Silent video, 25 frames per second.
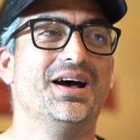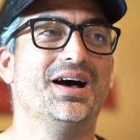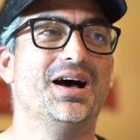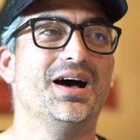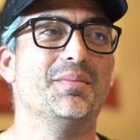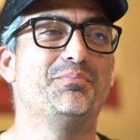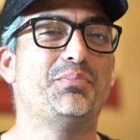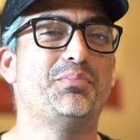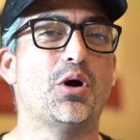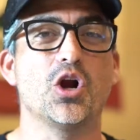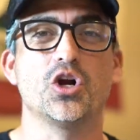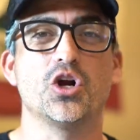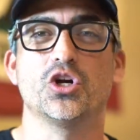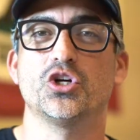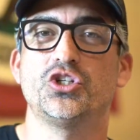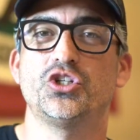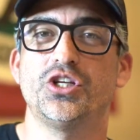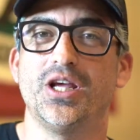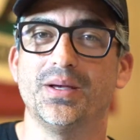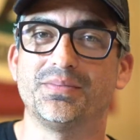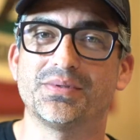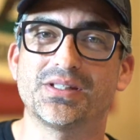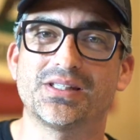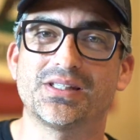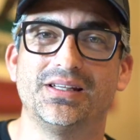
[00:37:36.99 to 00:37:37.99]

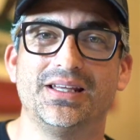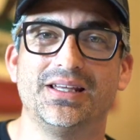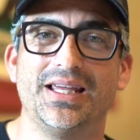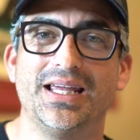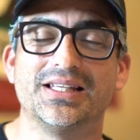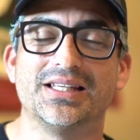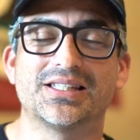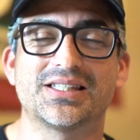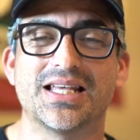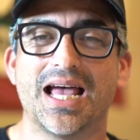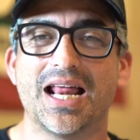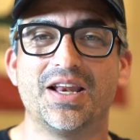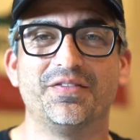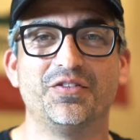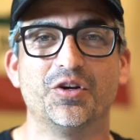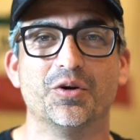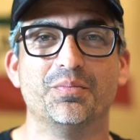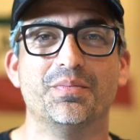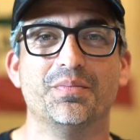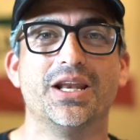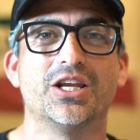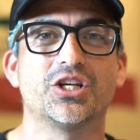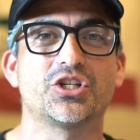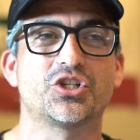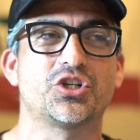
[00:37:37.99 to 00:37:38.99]
partnerships inside of your
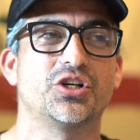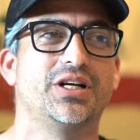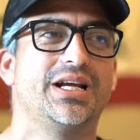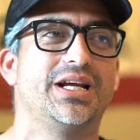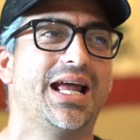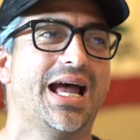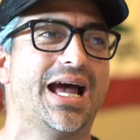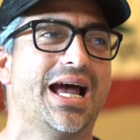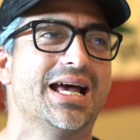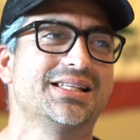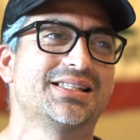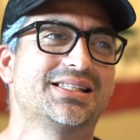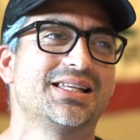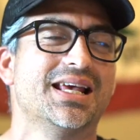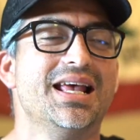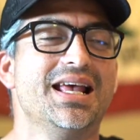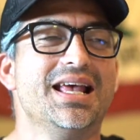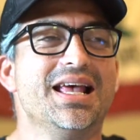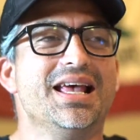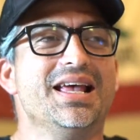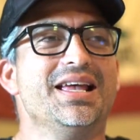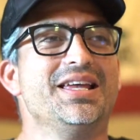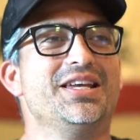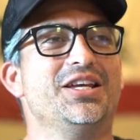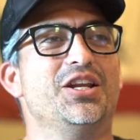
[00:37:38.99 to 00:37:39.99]
ministry, as
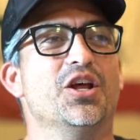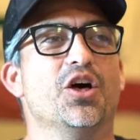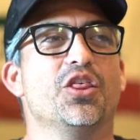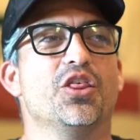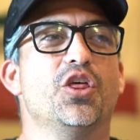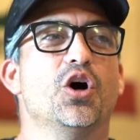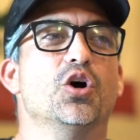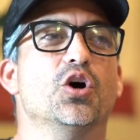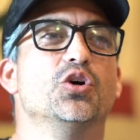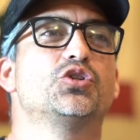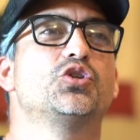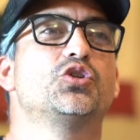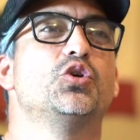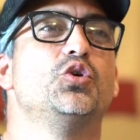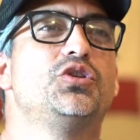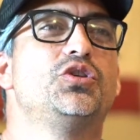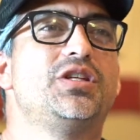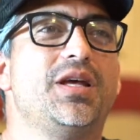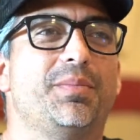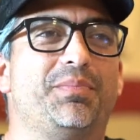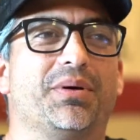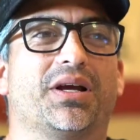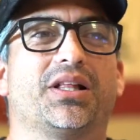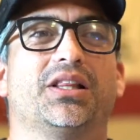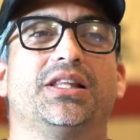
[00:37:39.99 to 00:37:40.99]
those who
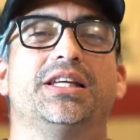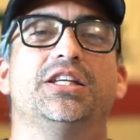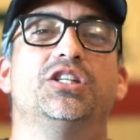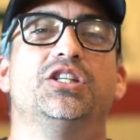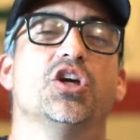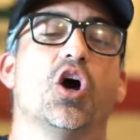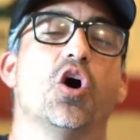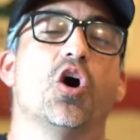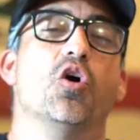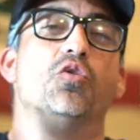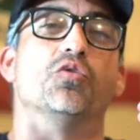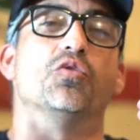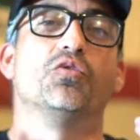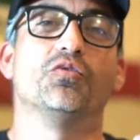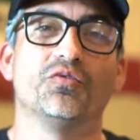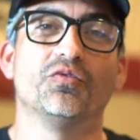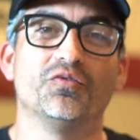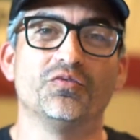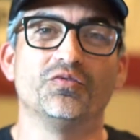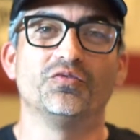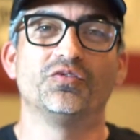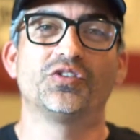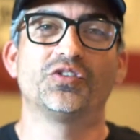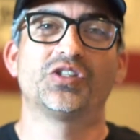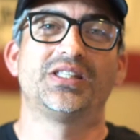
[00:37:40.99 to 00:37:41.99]
typically don't
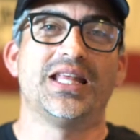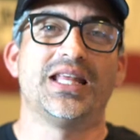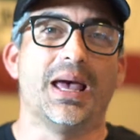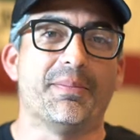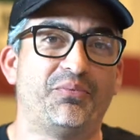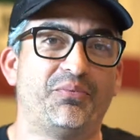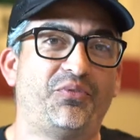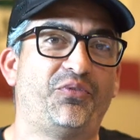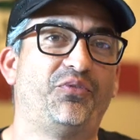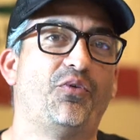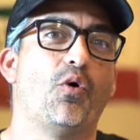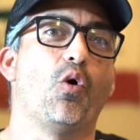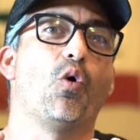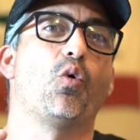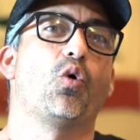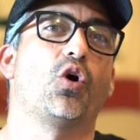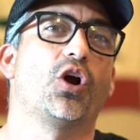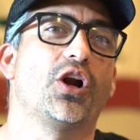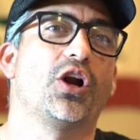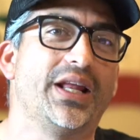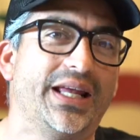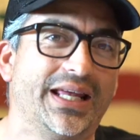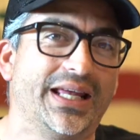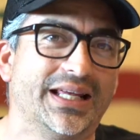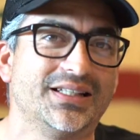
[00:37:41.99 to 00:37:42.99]
step
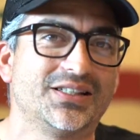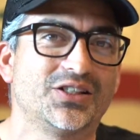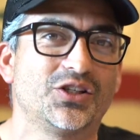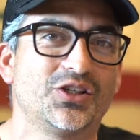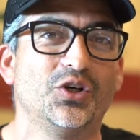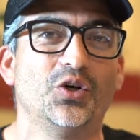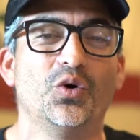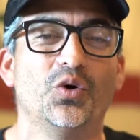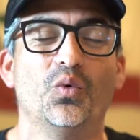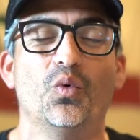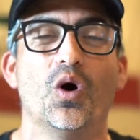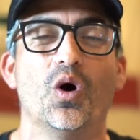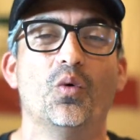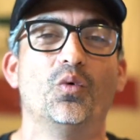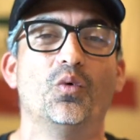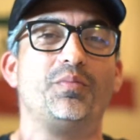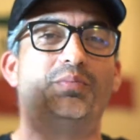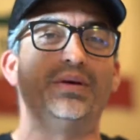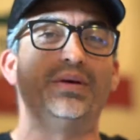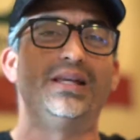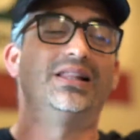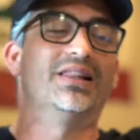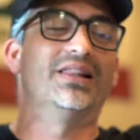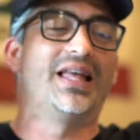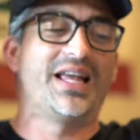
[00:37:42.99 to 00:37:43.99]
forward into what would
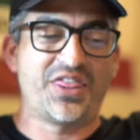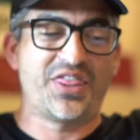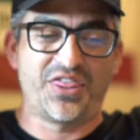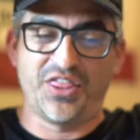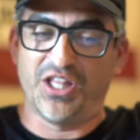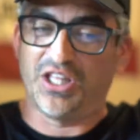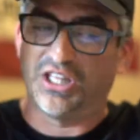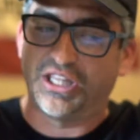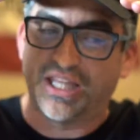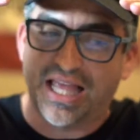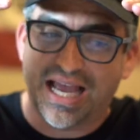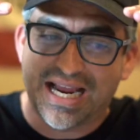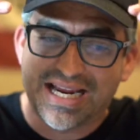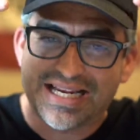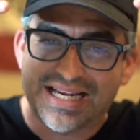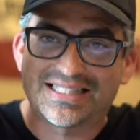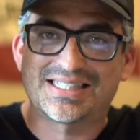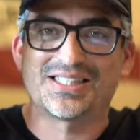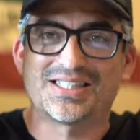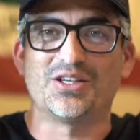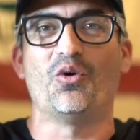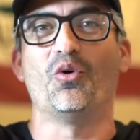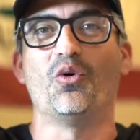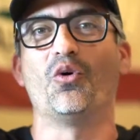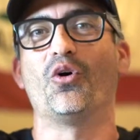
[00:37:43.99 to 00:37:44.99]
be like the light
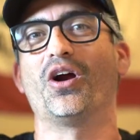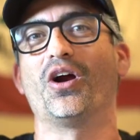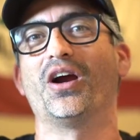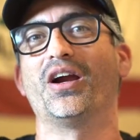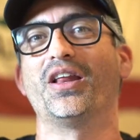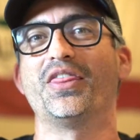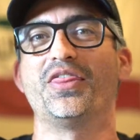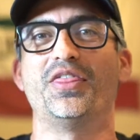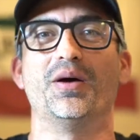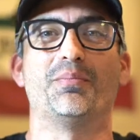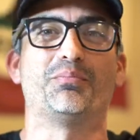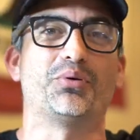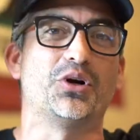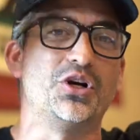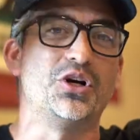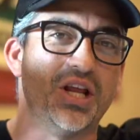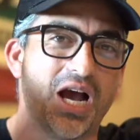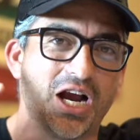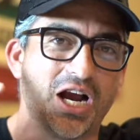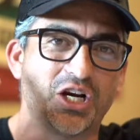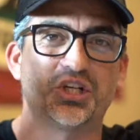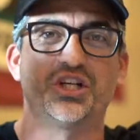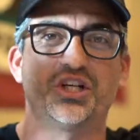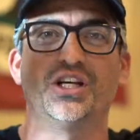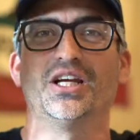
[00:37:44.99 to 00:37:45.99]
or the
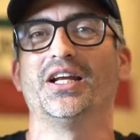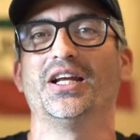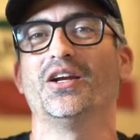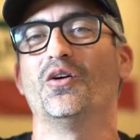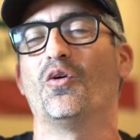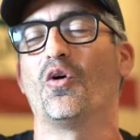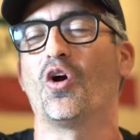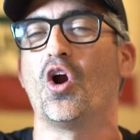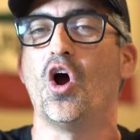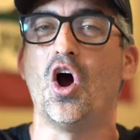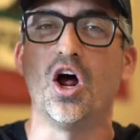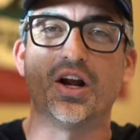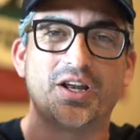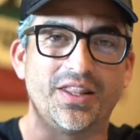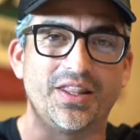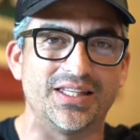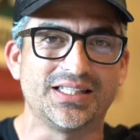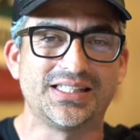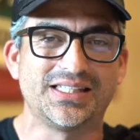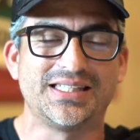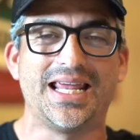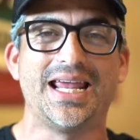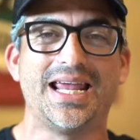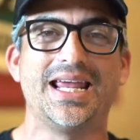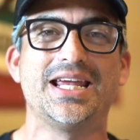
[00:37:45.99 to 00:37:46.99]
production or onto the
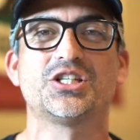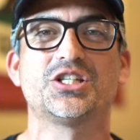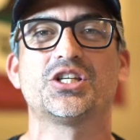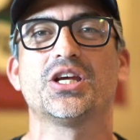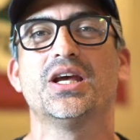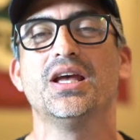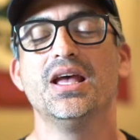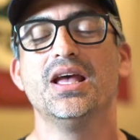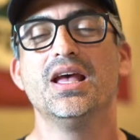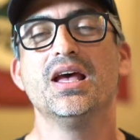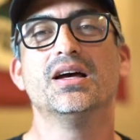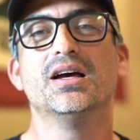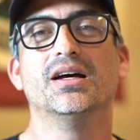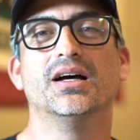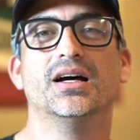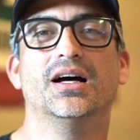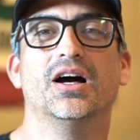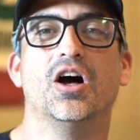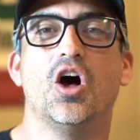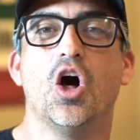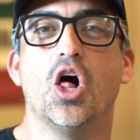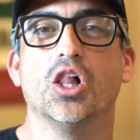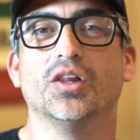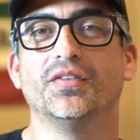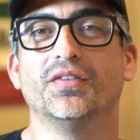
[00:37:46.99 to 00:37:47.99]
stage,
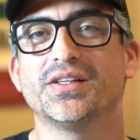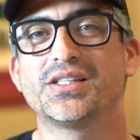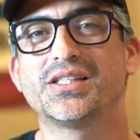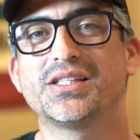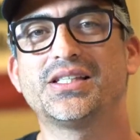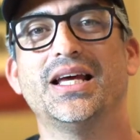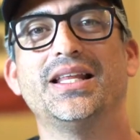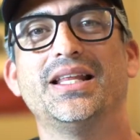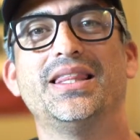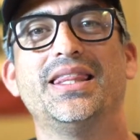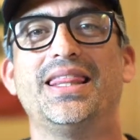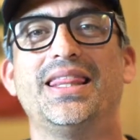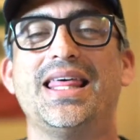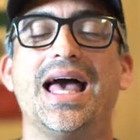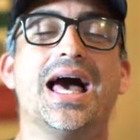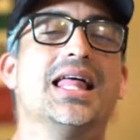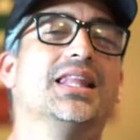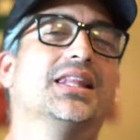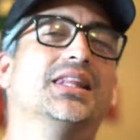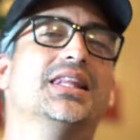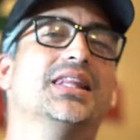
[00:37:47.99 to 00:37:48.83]
all of a sudden that